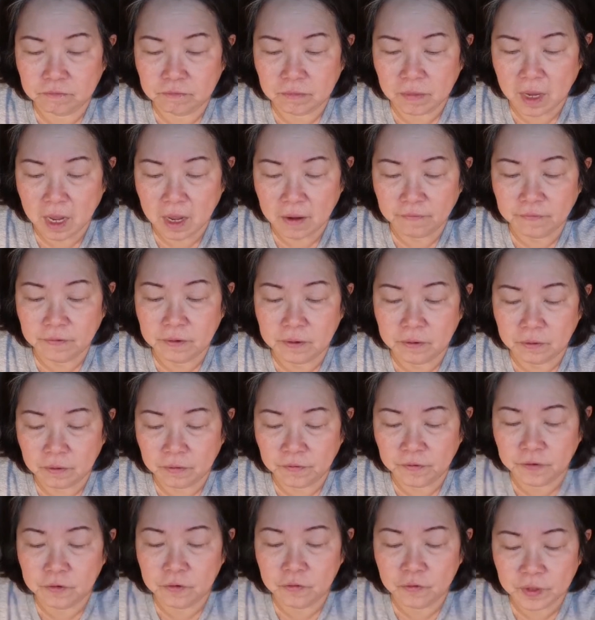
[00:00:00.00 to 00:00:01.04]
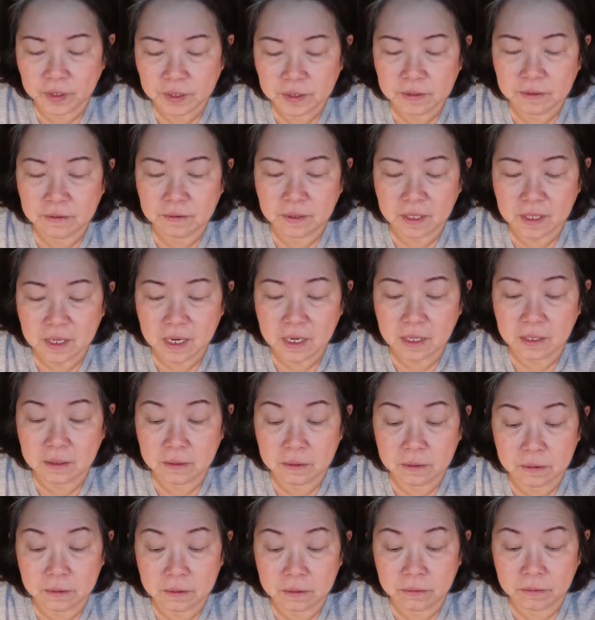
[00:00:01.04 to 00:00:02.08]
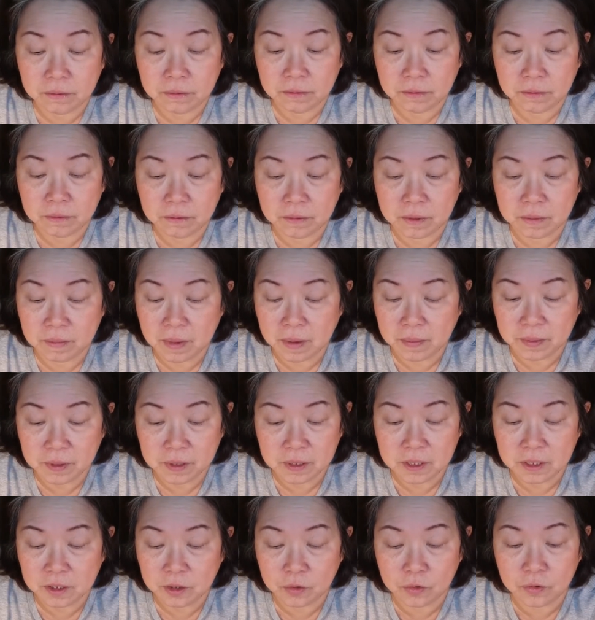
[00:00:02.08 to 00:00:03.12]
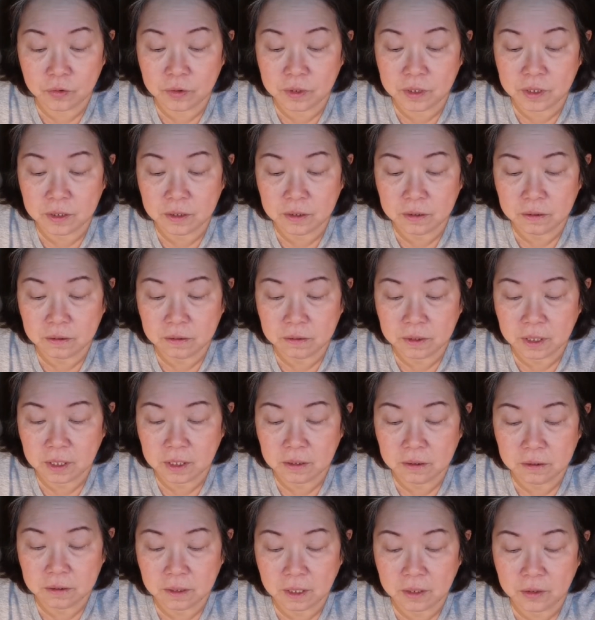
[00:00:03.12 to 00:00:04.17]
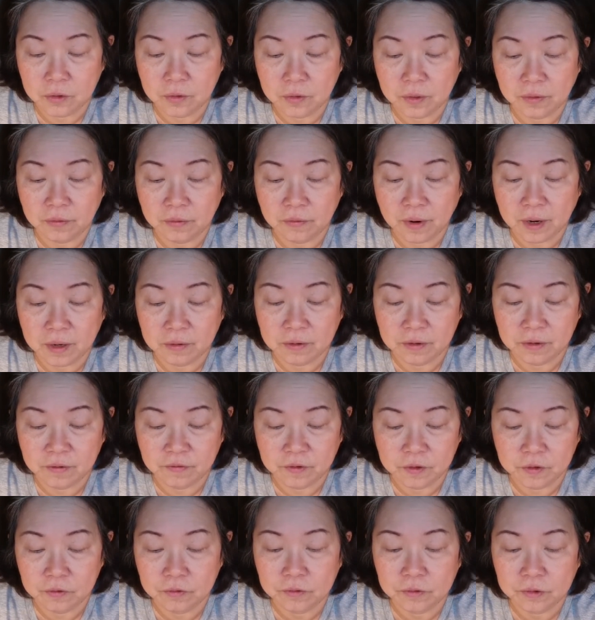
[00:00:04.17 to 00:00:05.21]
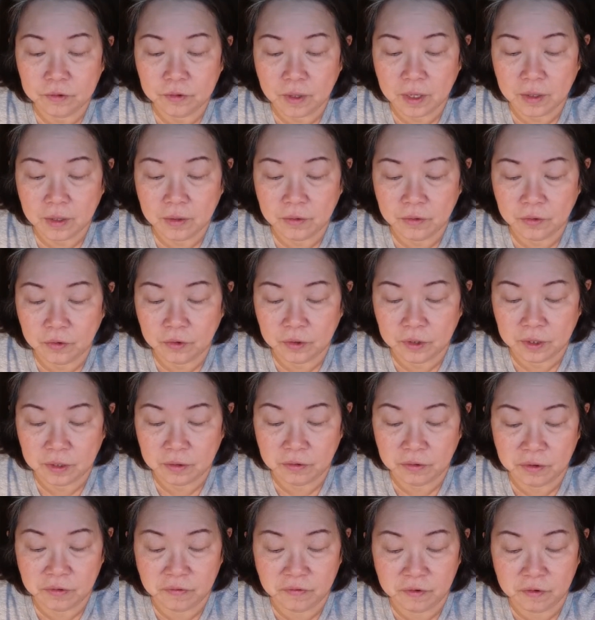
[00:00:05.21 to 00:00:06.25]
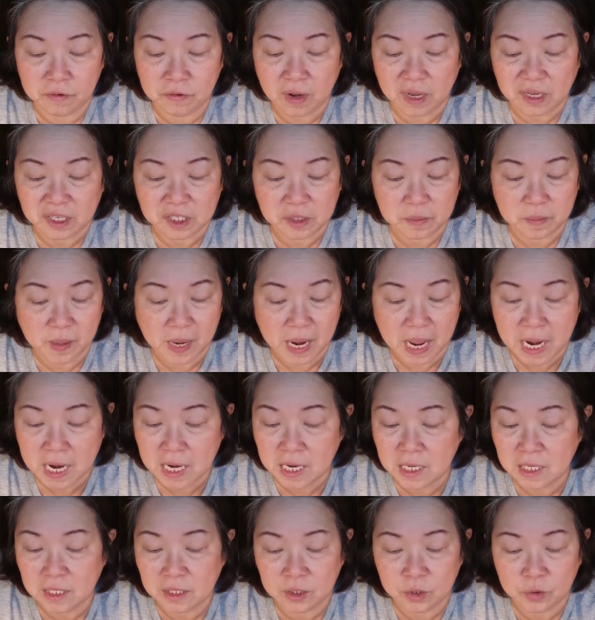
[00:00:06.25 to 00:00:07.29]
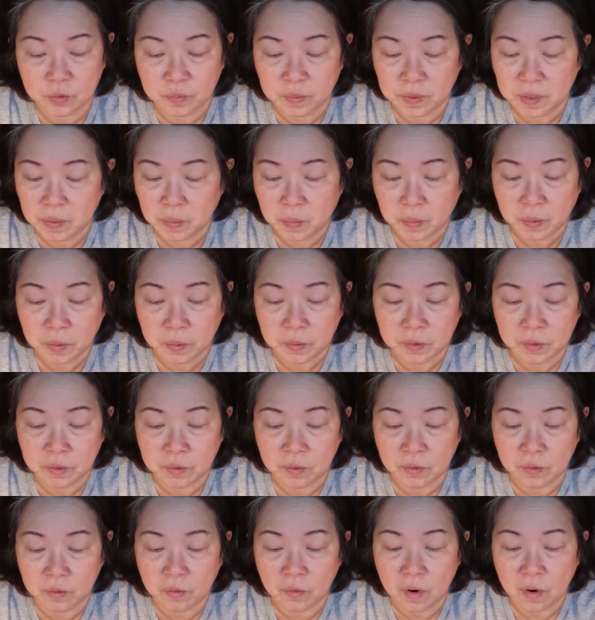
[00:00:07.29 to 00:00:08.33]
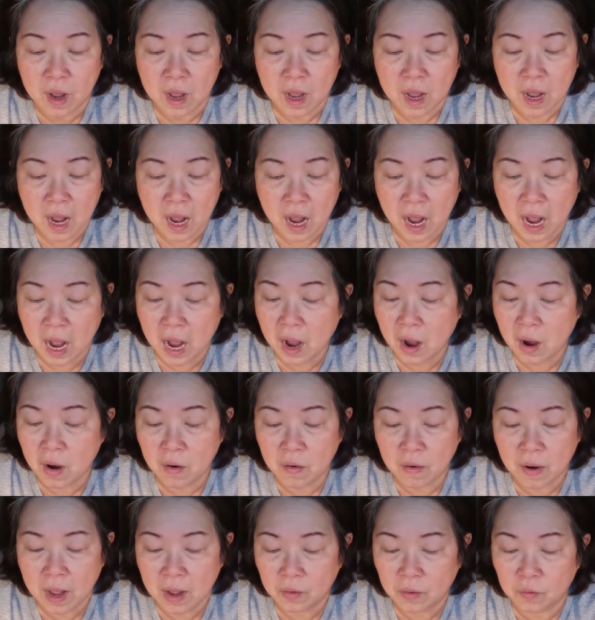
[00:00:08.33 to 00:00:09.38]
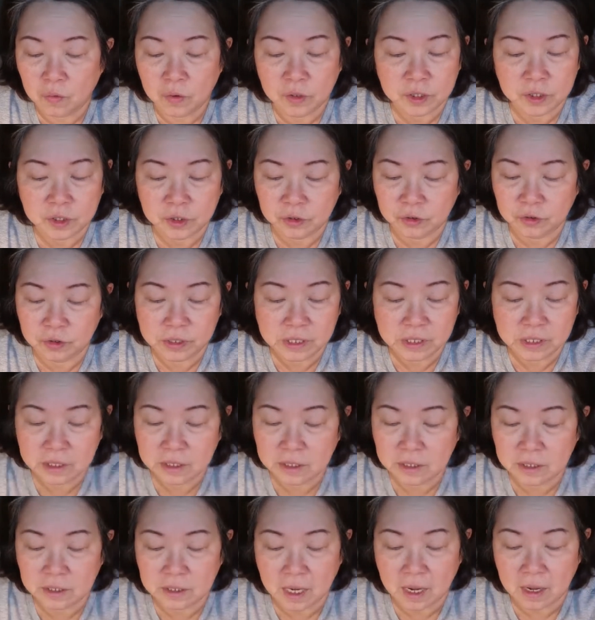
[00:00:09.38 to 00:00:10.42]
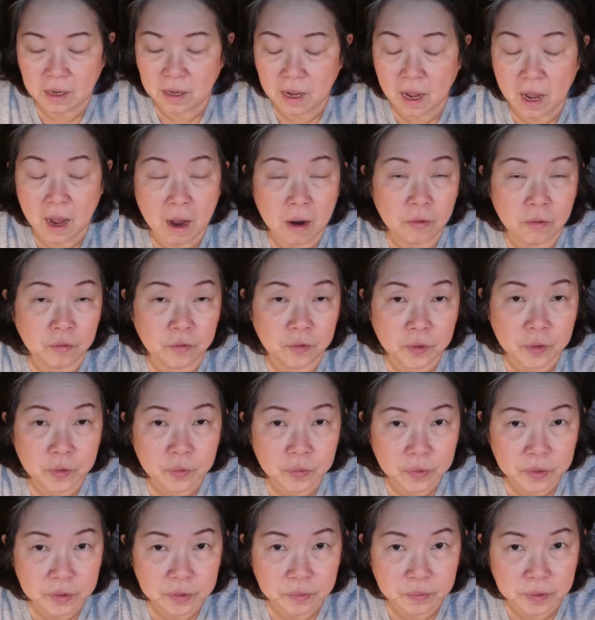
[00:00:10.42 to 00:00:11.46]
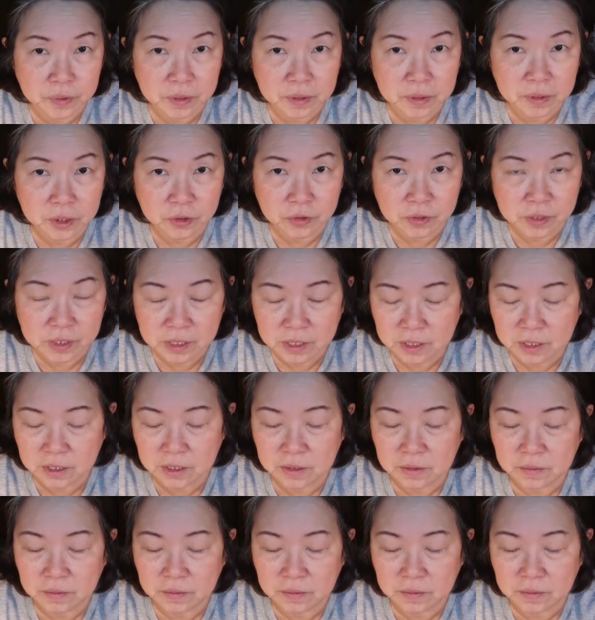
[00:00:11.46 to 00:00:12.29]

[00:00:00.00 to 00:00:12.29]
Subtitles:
after a few weeks. Then I remember this Google thing that you can write review. So I wrote a review explaining to people, how I was treated and how we were being treated.